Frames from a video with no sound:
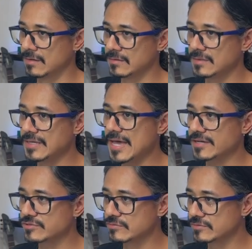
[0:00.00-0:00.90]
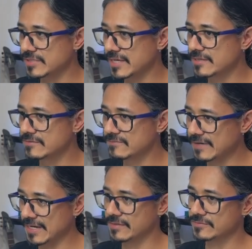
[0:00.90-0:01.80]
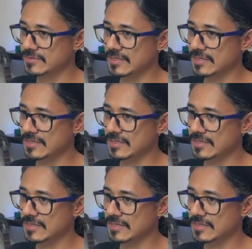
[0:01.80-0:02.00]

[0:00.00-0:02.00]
The actual shader files